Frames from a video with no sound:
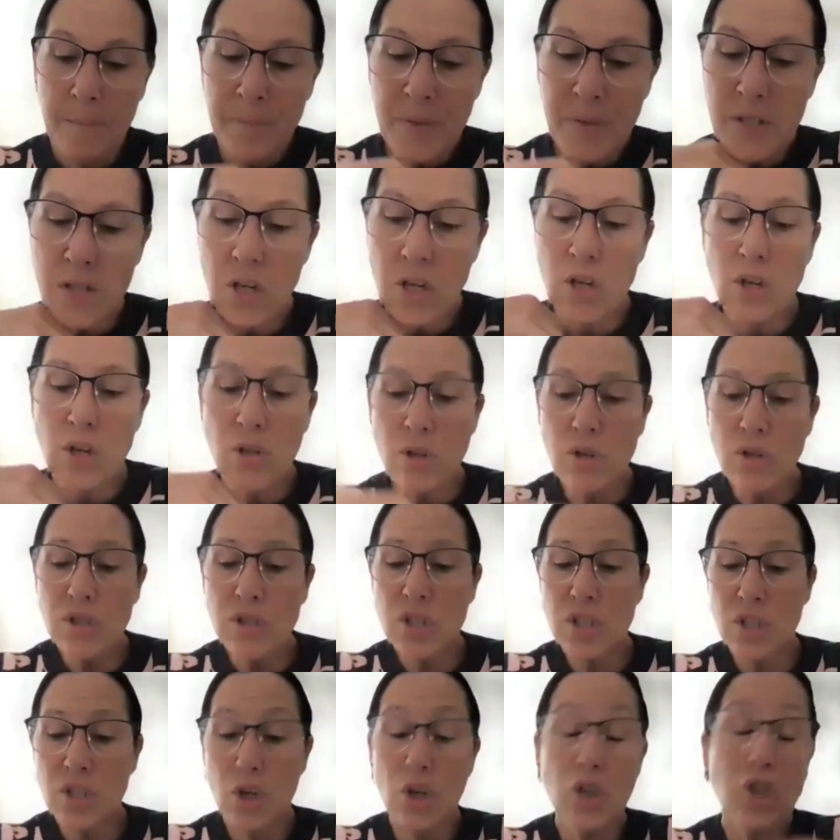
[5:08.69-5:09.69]
So you use
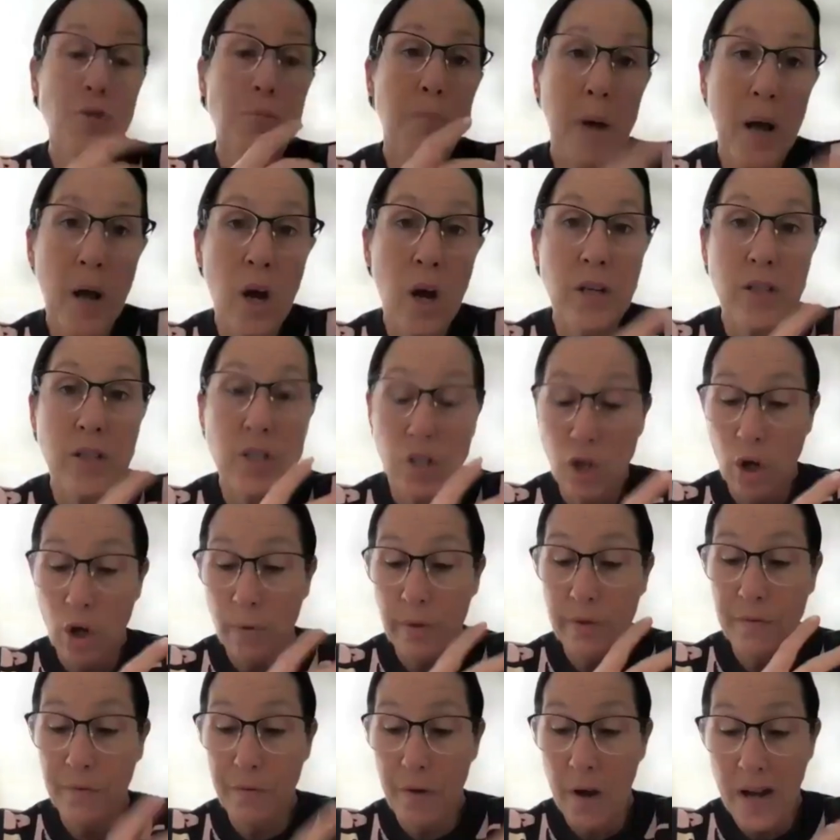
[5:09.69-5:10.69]
the search bar to go
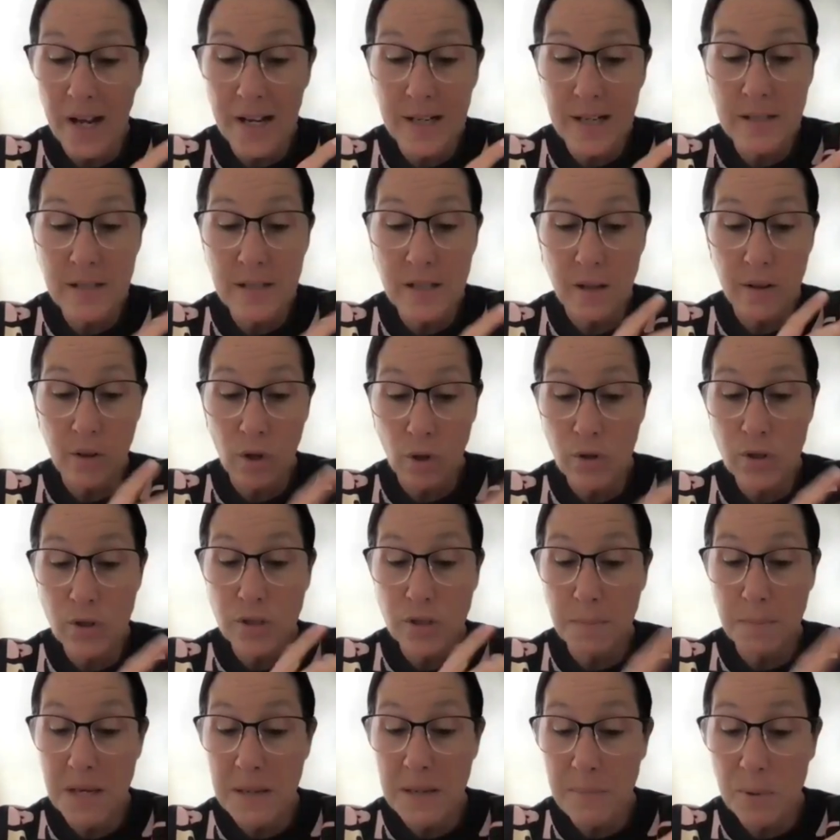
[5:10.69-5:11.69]
and find those
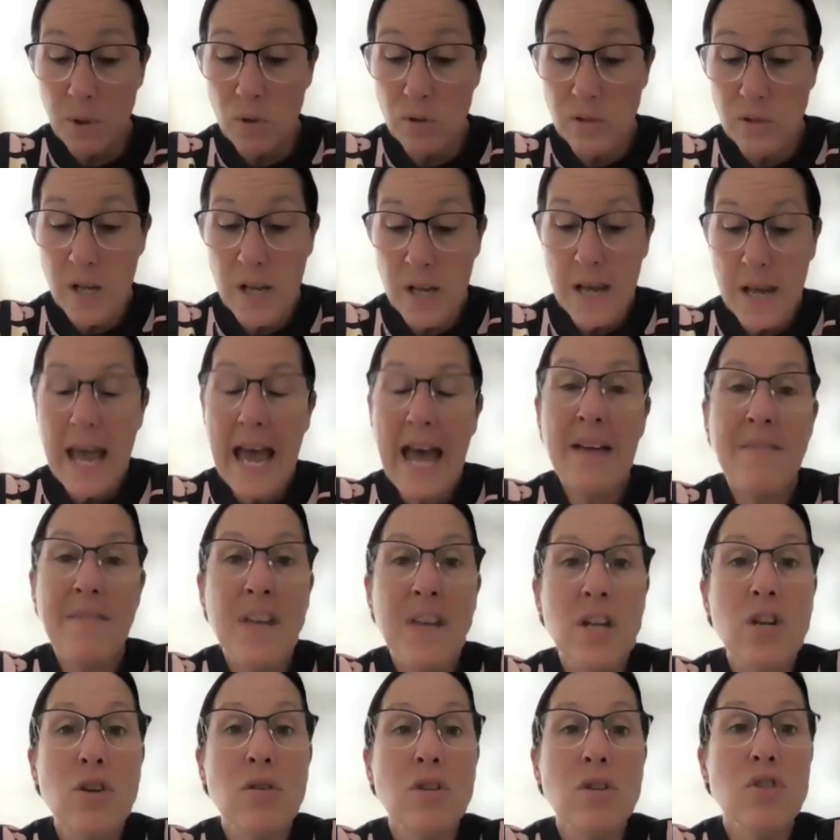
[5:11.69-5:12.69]
people, and
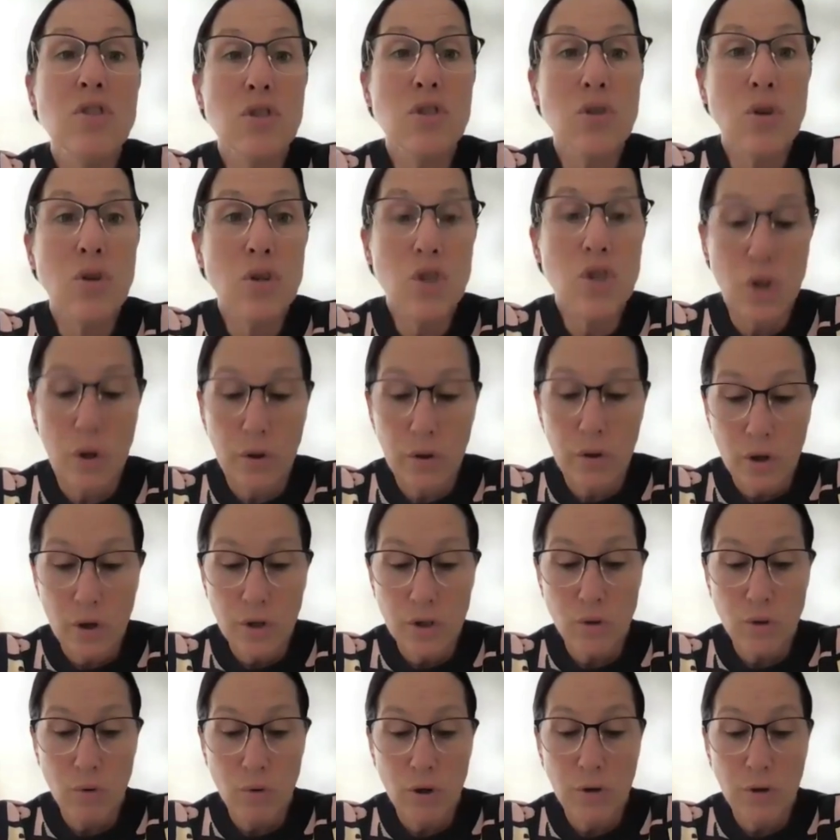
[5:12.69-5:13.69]
then you can search
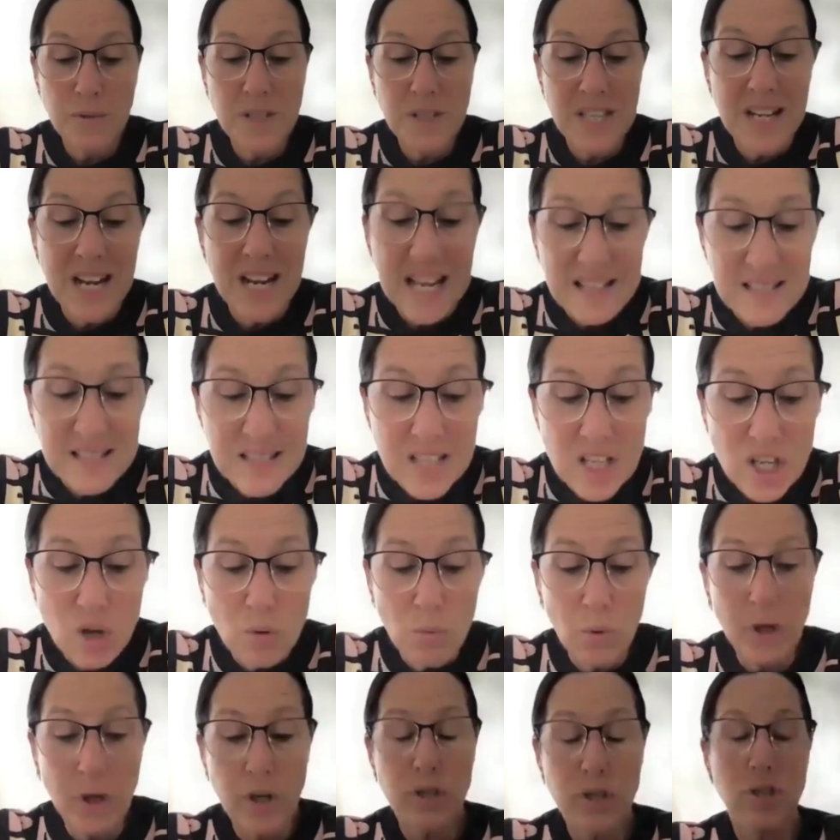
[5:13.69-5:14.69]
those groups. The next thing you
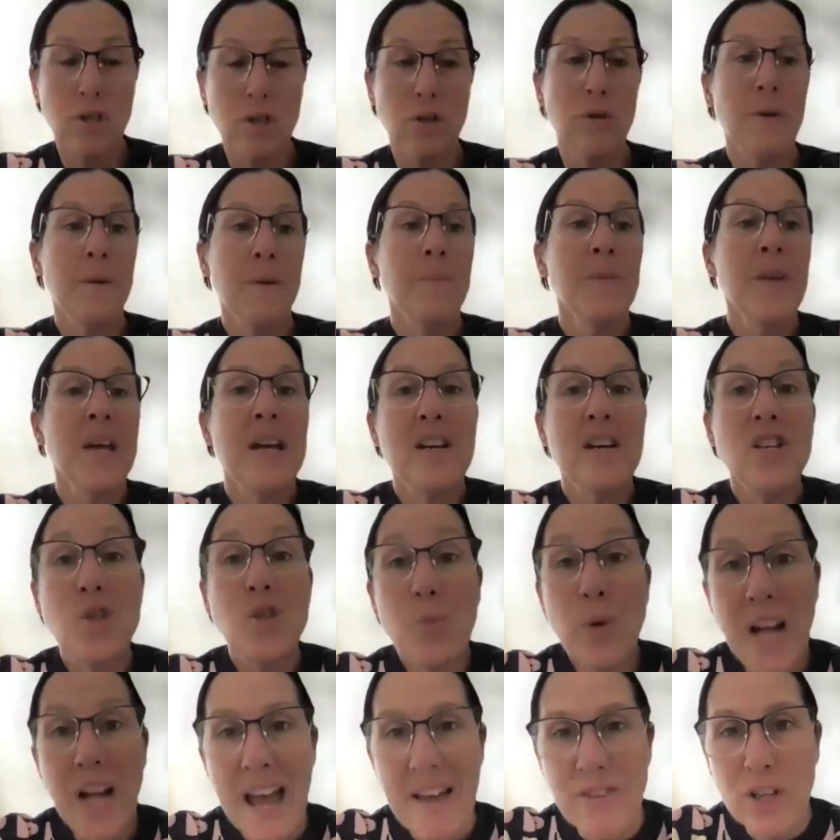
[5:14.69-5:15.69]
want to do is you
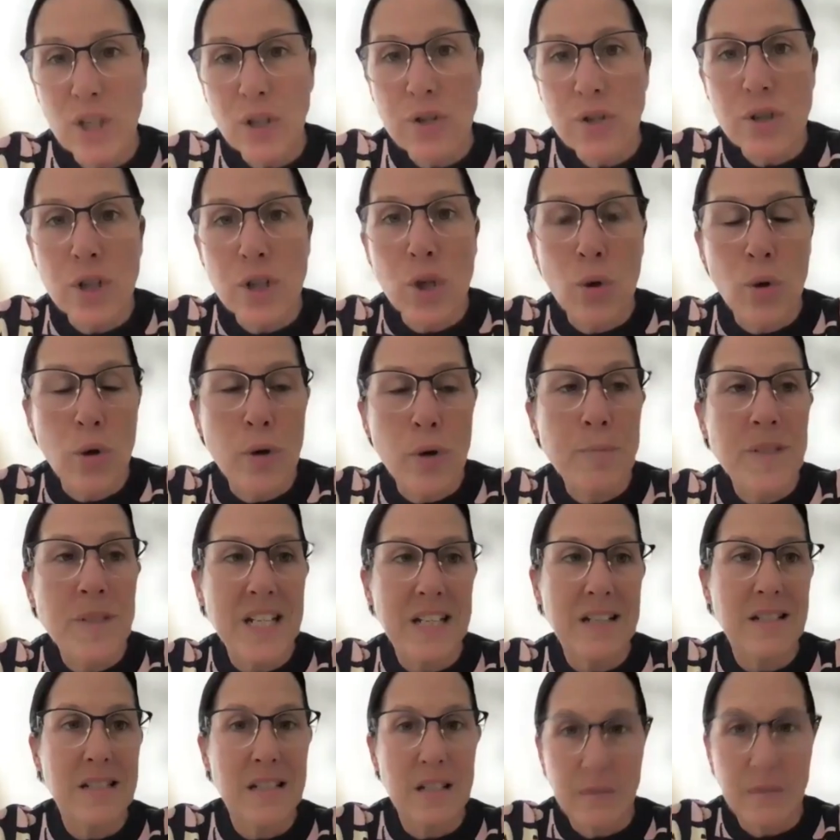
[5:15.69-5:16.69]
want to have a look at the group's
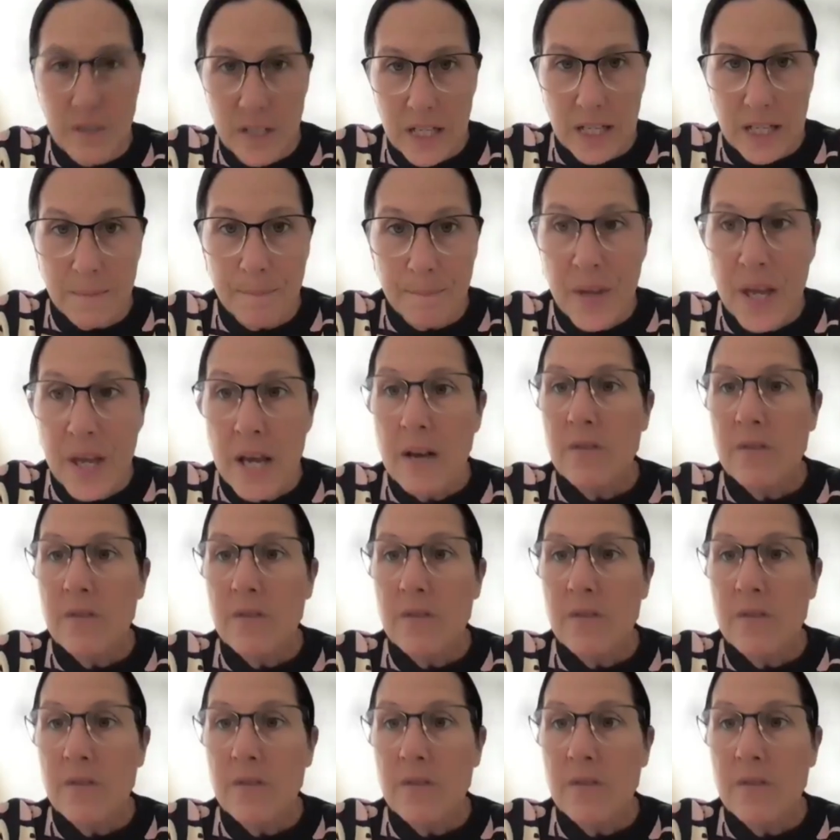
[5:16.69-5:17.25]
activity.